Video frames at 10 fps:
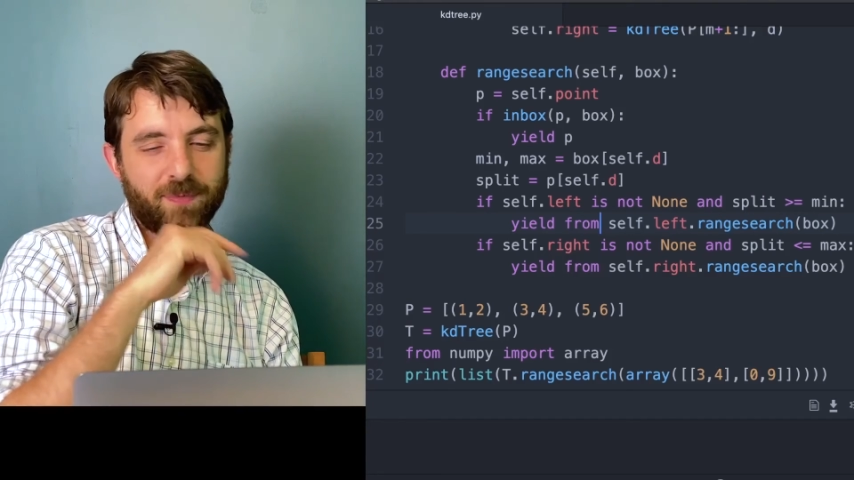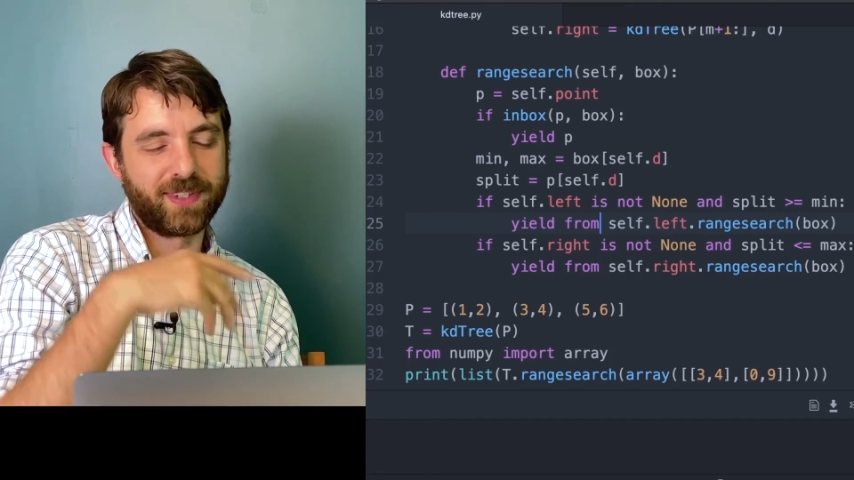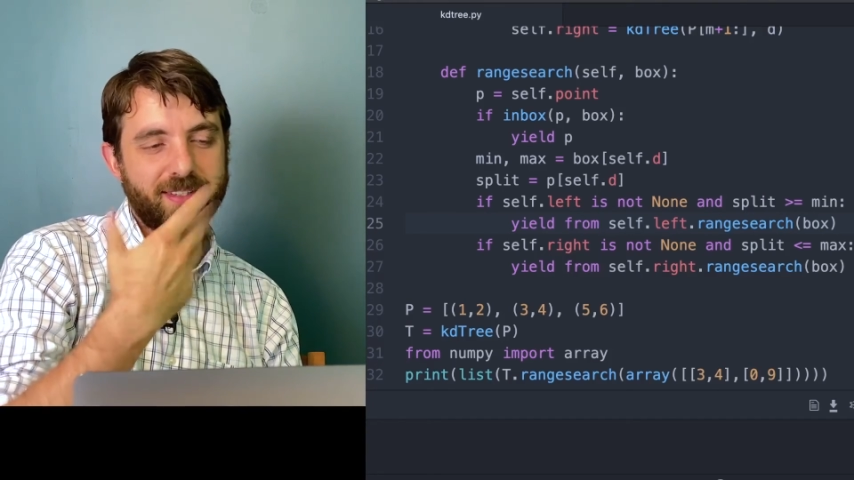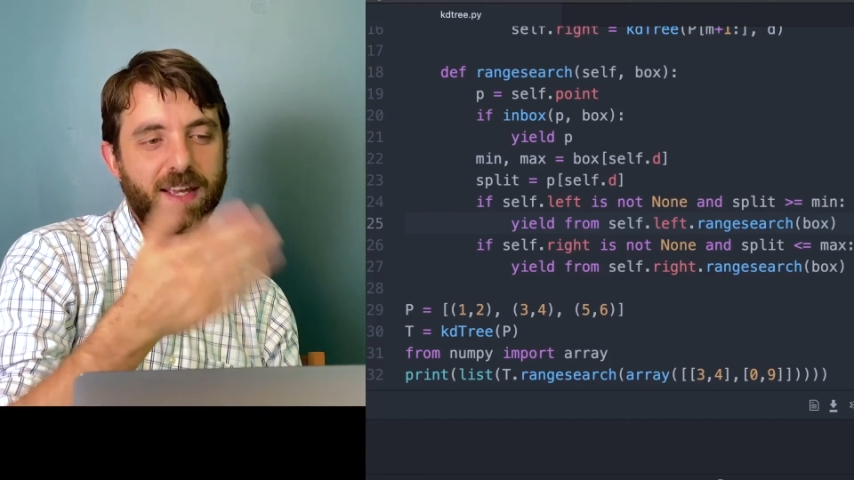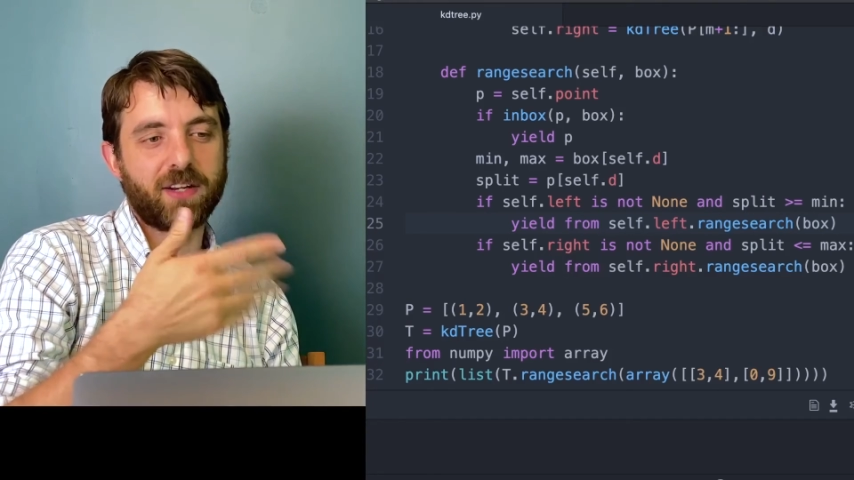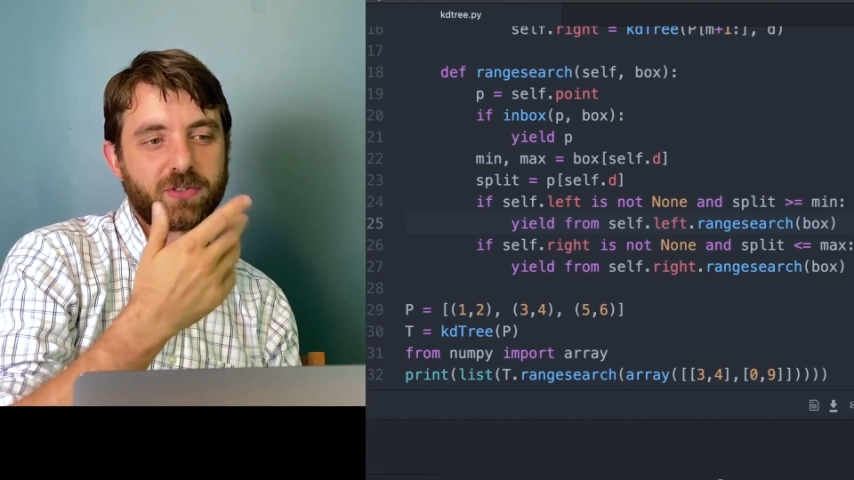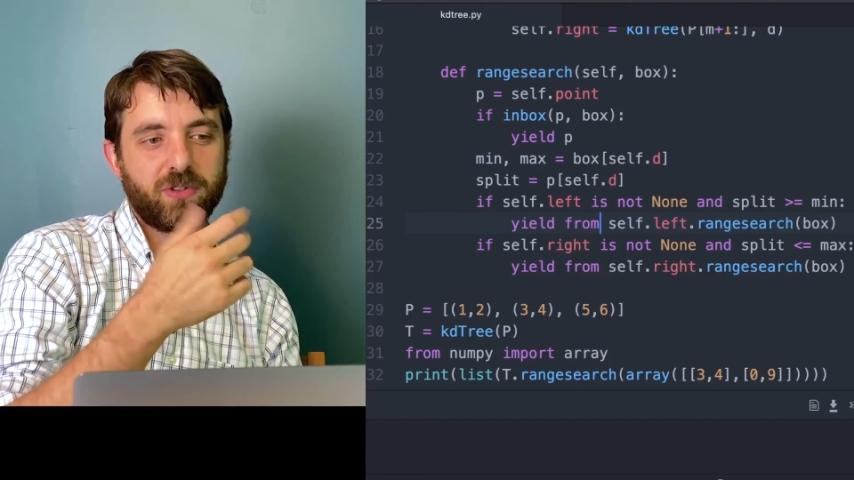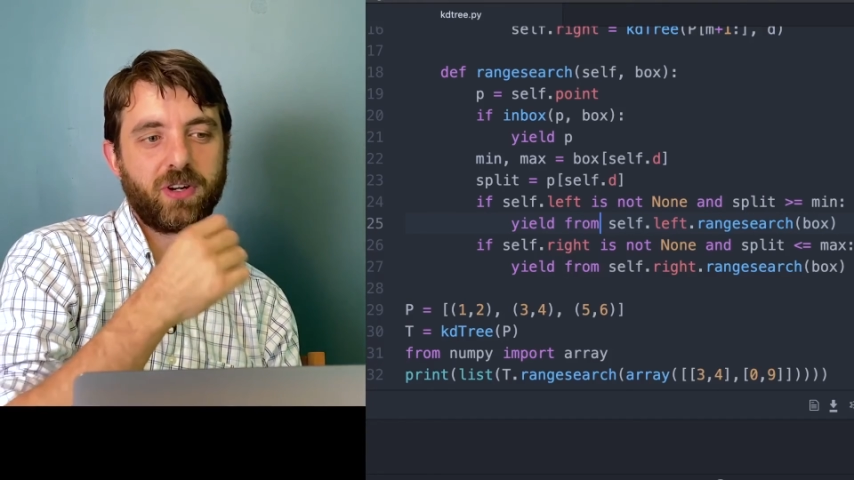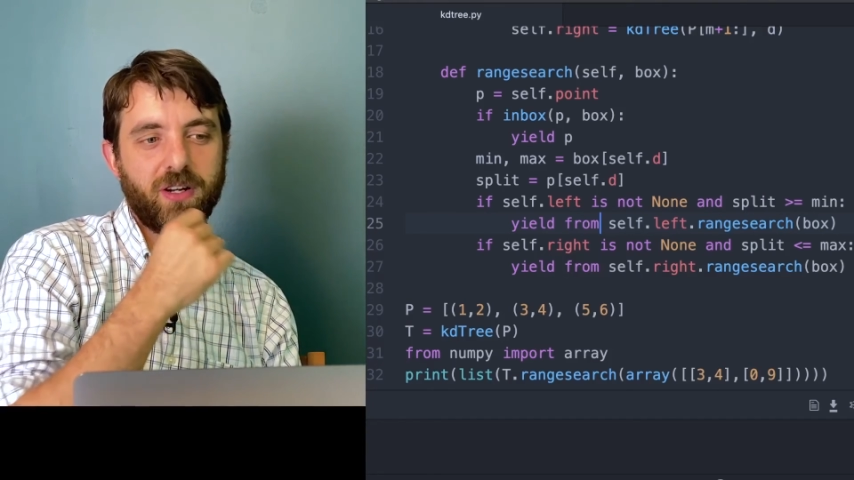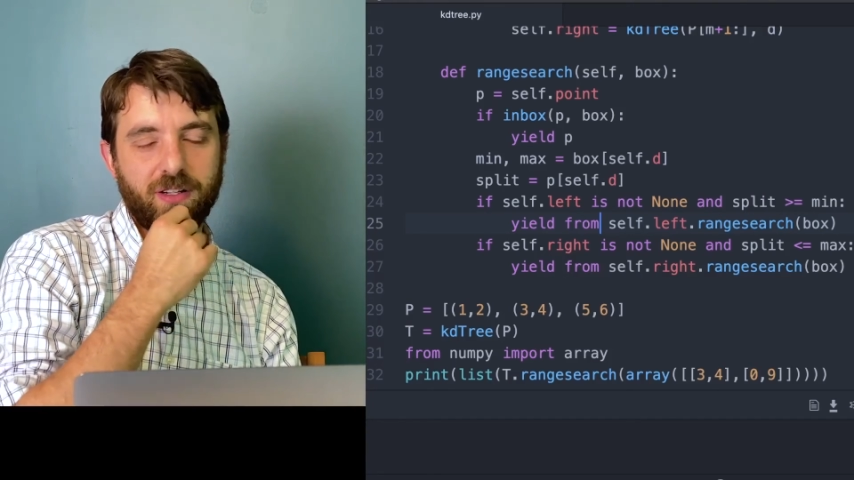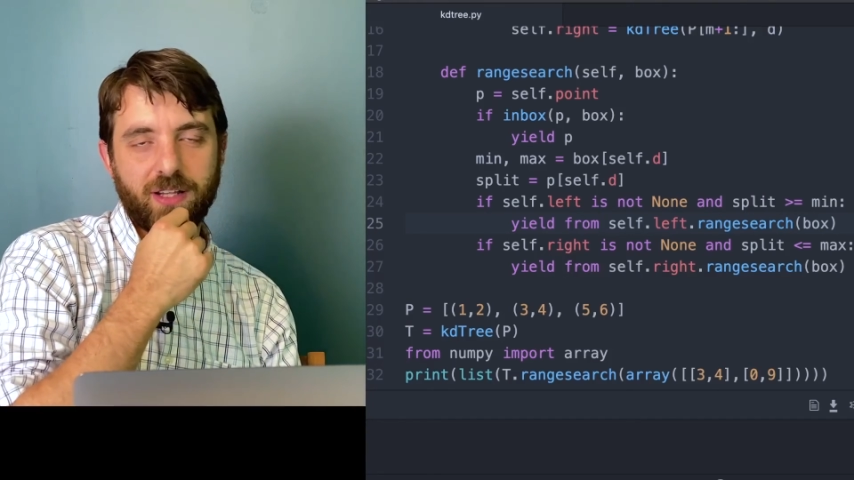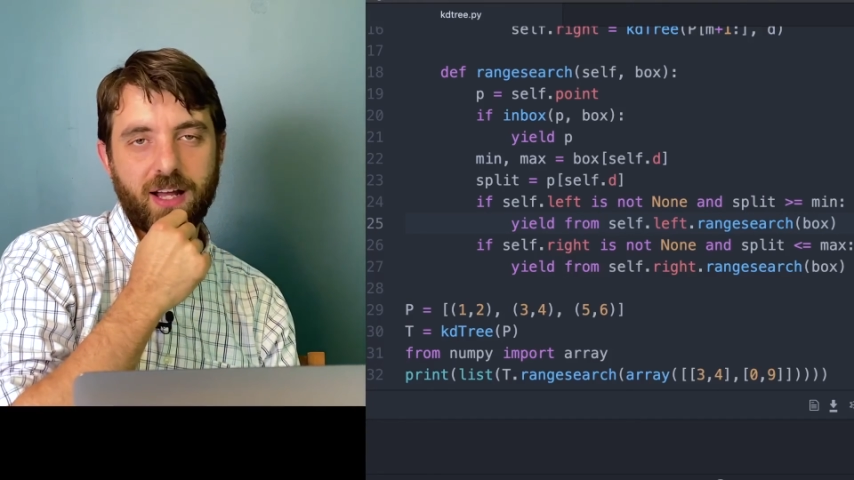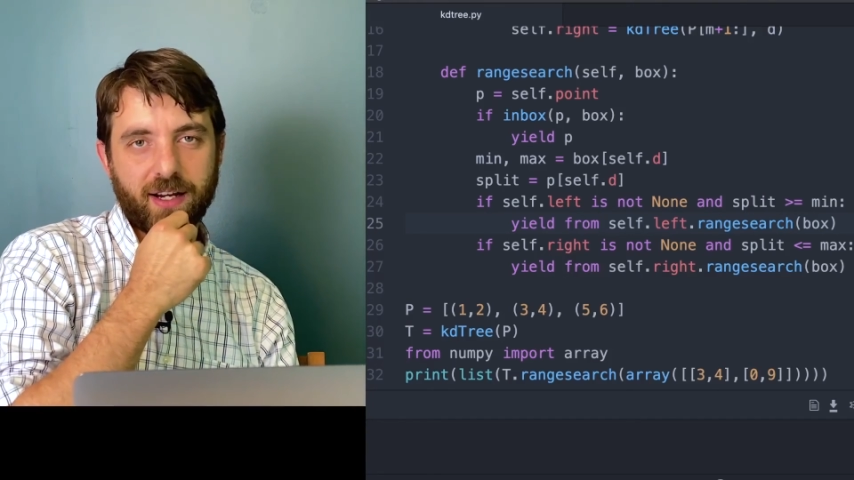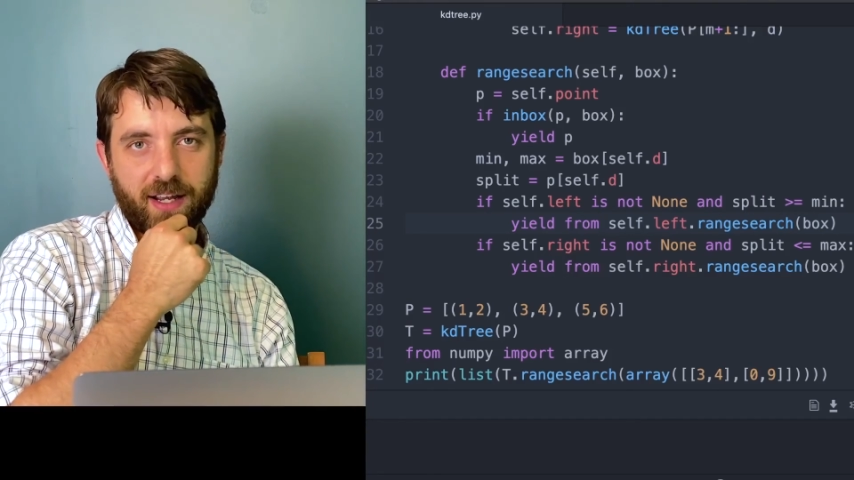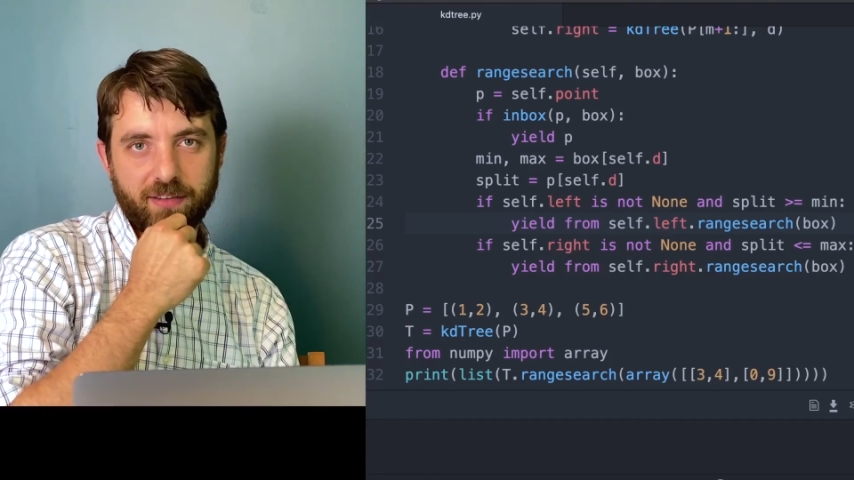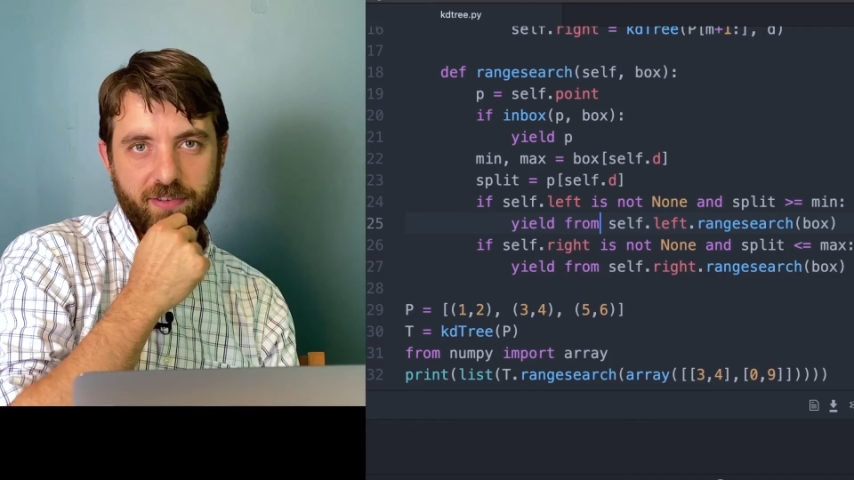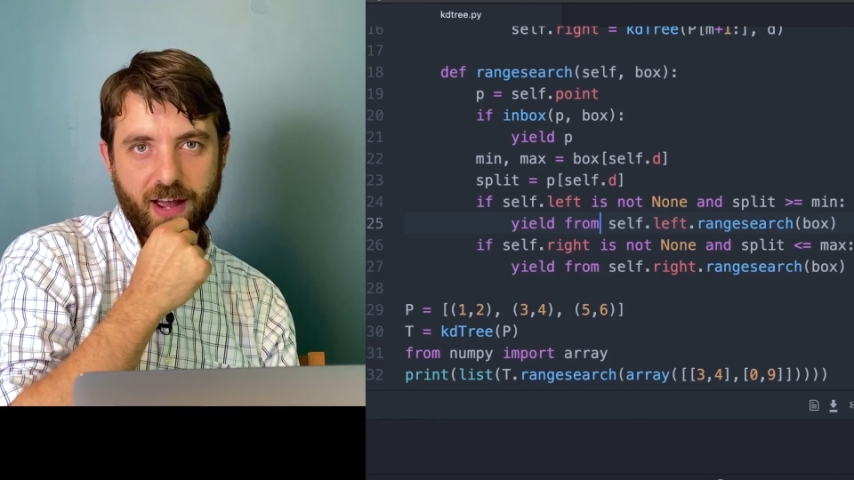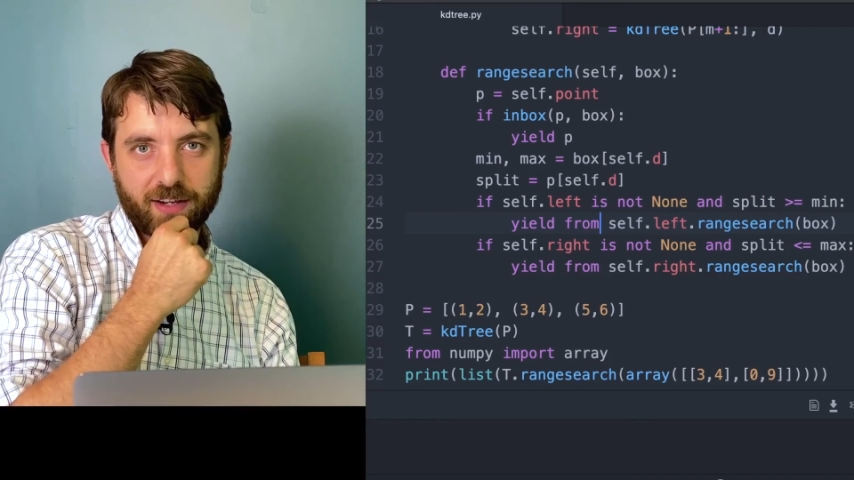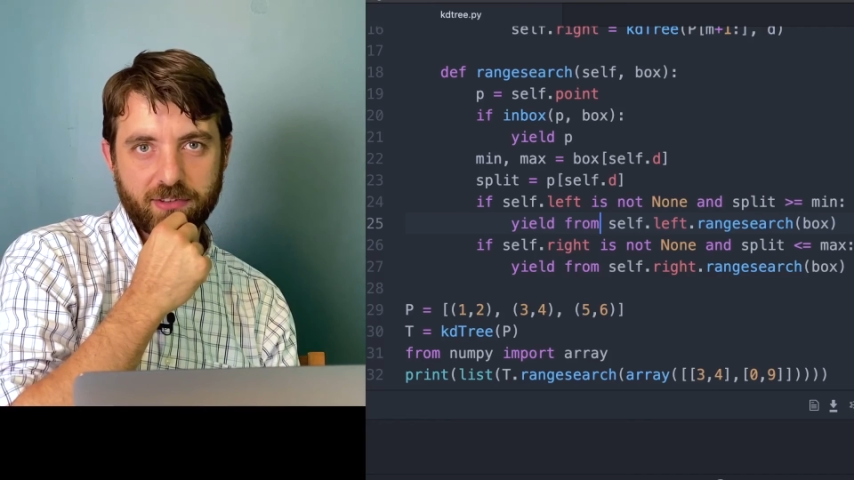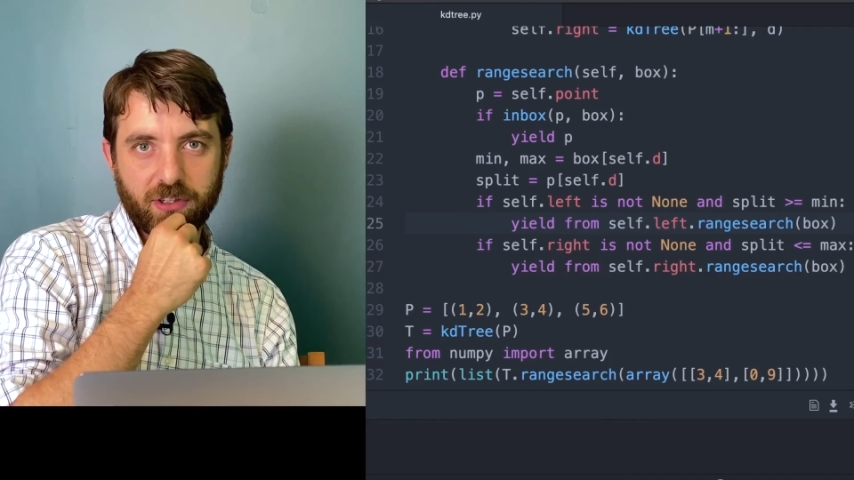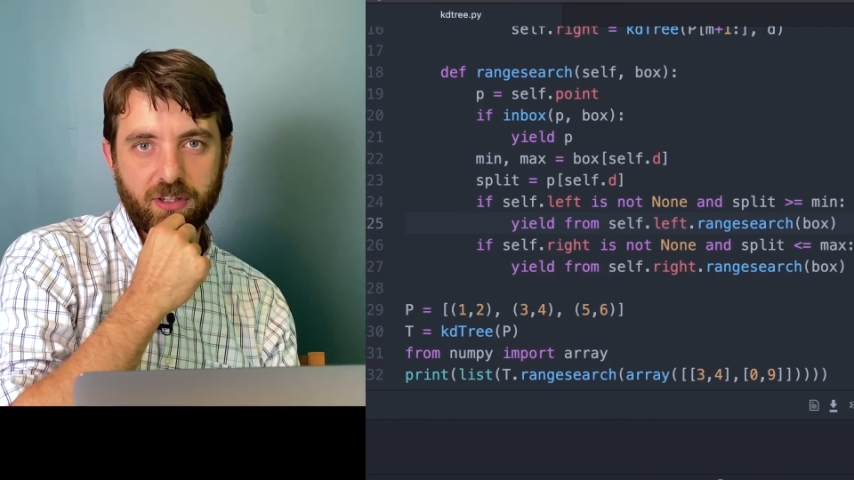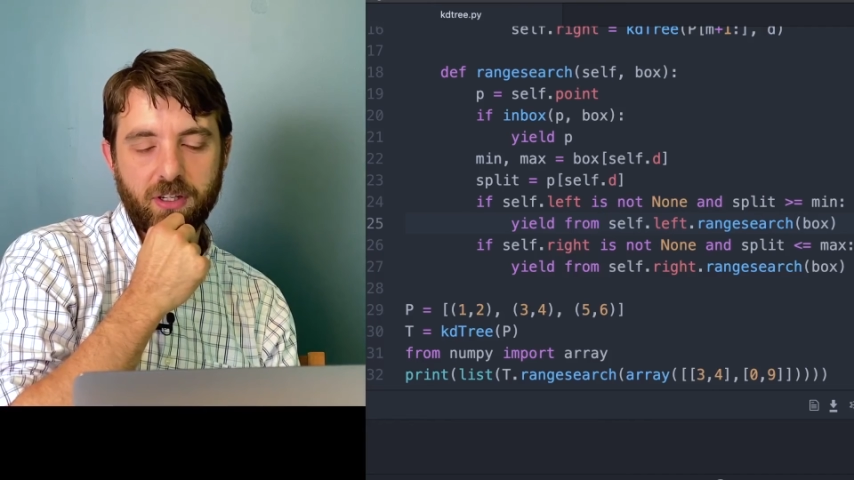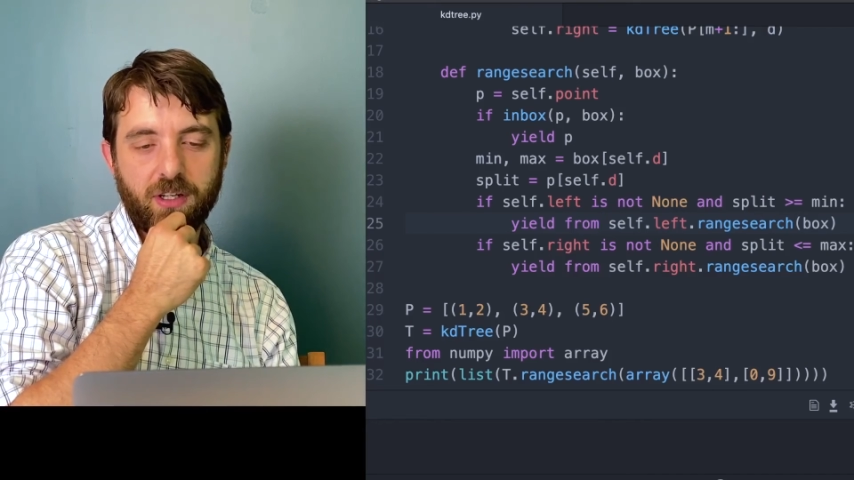this extra log n factor